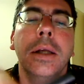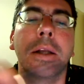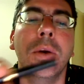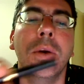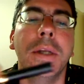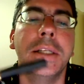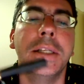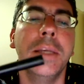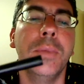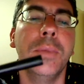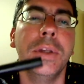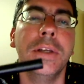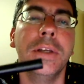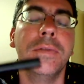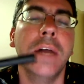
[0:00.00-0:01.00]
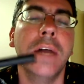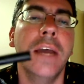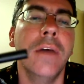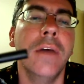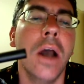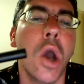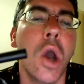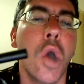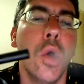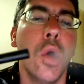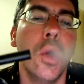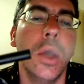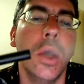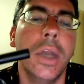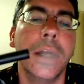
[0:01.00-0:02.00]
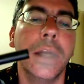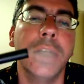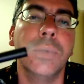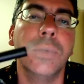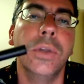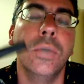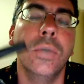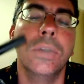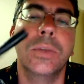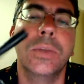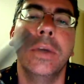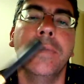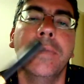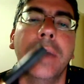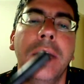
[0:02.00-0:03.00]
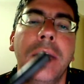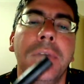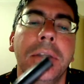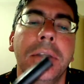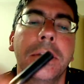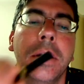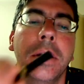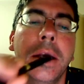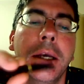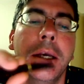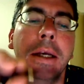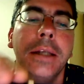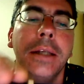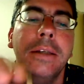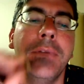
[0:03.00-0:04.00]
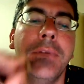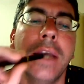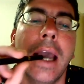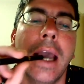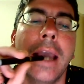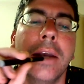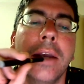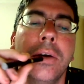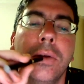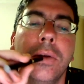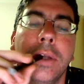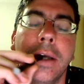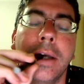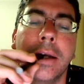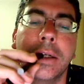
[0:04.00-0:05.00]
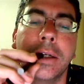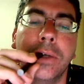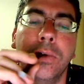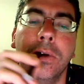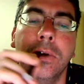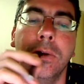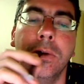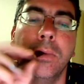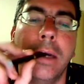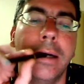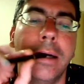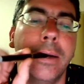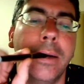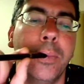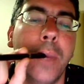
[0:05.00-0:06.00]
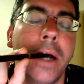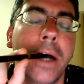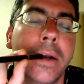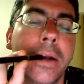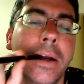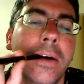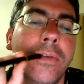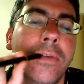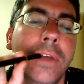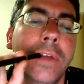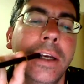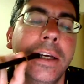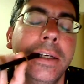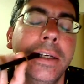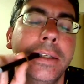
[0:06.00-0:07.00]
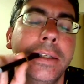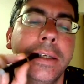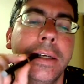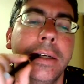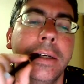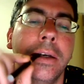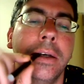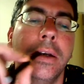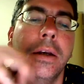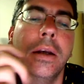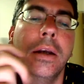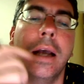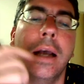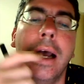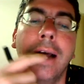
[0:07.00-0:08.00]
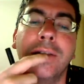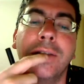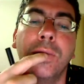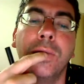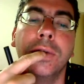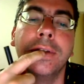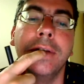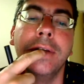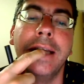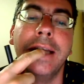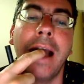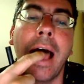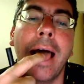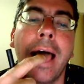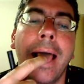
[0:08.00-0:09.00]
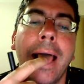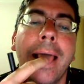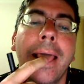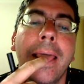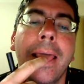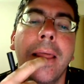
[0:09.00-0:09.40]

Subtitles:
Another quick tip with this flavour, and I guess with all sweet flavours, is if you angle the actual butt of the e-cig towards the